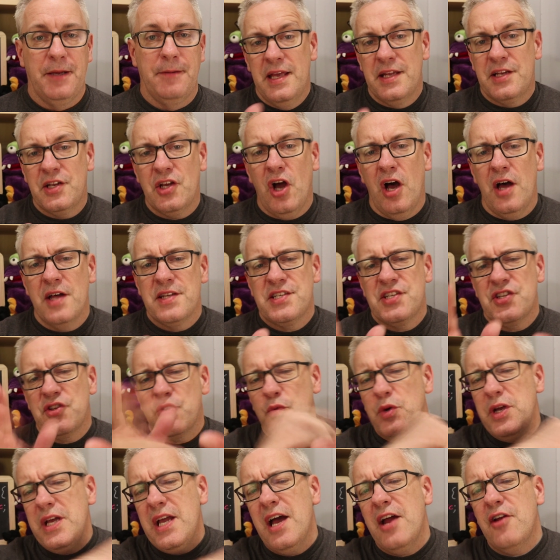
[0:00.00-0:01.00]
It cost
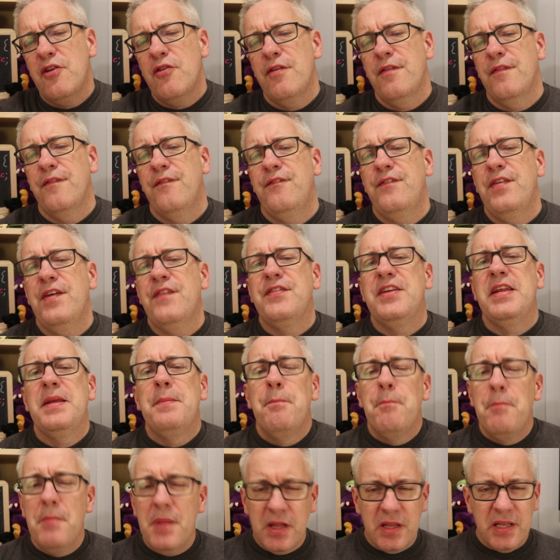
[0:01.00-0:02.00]

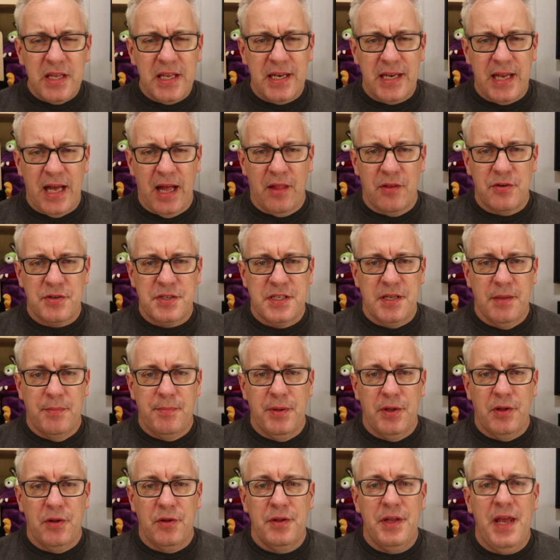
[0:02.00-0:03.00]
$350 million to
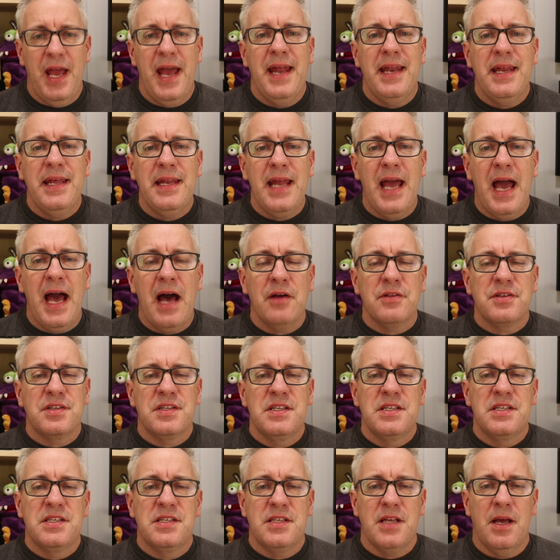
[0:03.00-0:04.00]
build, and it
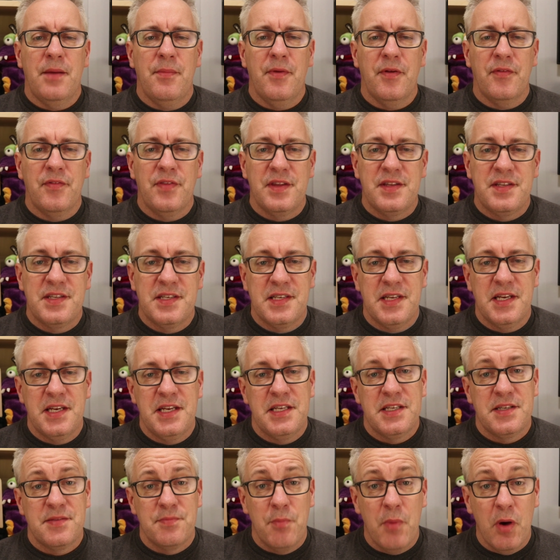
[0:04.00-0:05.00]
houses some of the
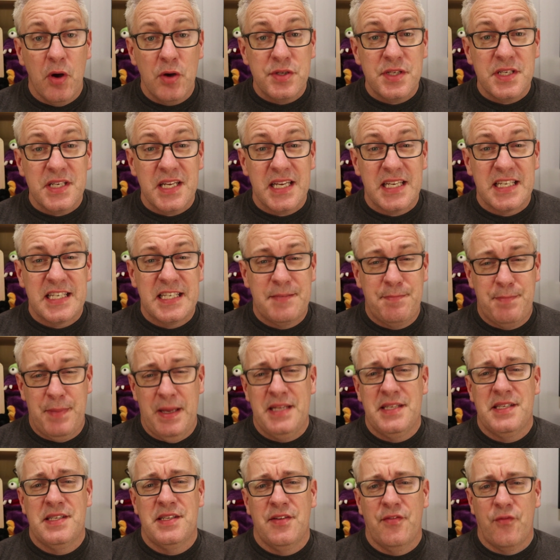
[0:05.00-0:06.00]
city's most
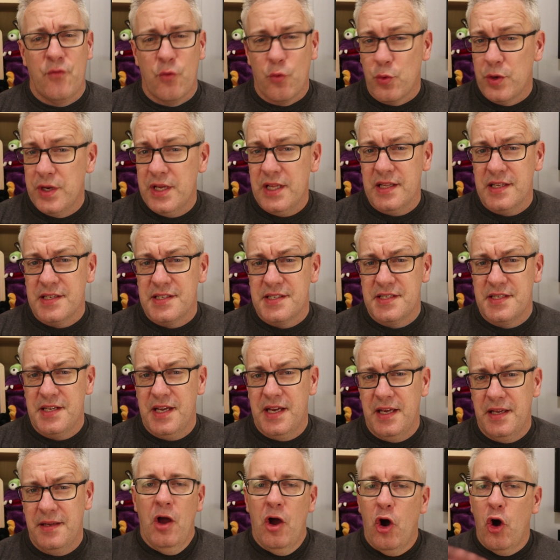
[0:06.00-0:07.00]
expensive real
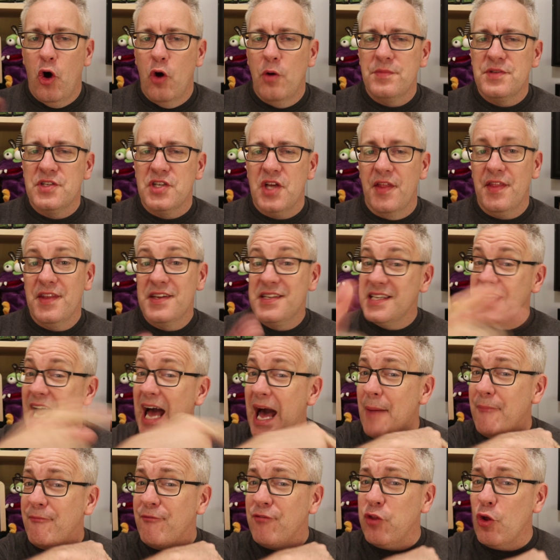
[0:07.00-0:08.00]
estate. Homes on the
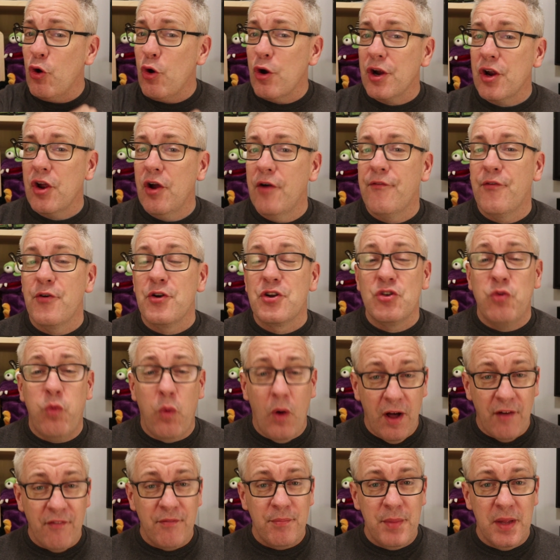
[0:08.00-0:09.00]
top floor go for
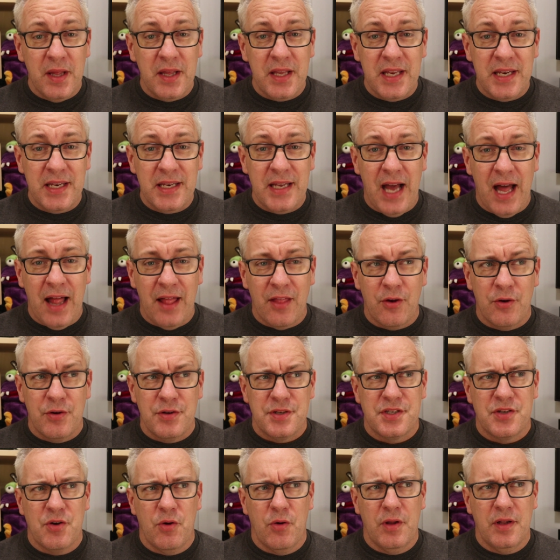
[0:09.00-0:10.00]
$12 million,
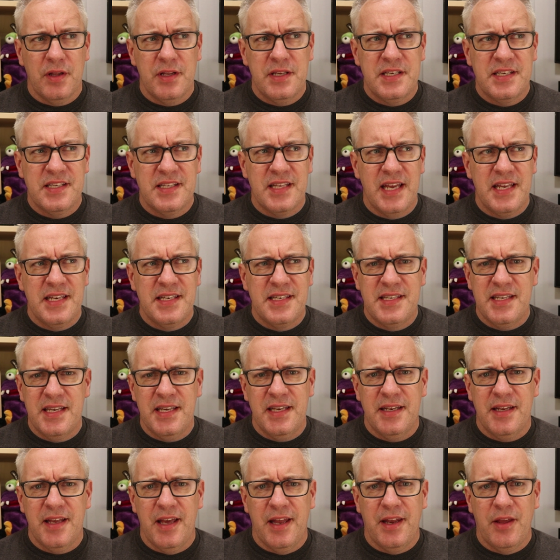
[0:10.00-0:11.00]
or at least they
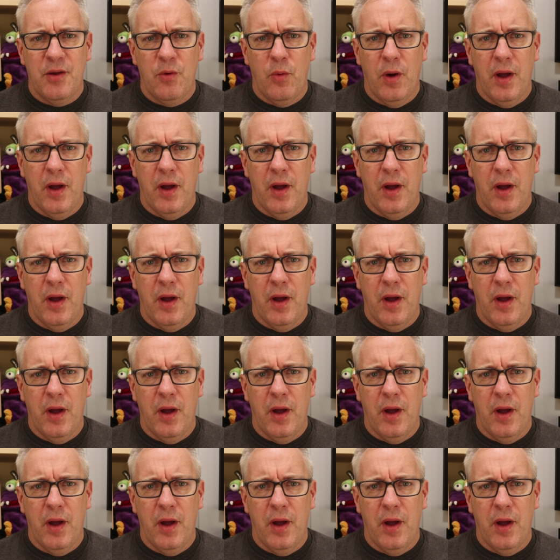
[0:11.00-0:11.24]
did anyway.